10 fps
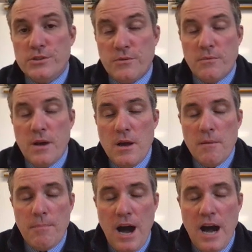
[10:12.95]
So
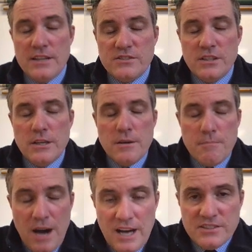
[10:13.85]
pause
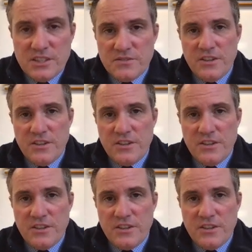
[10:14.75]
this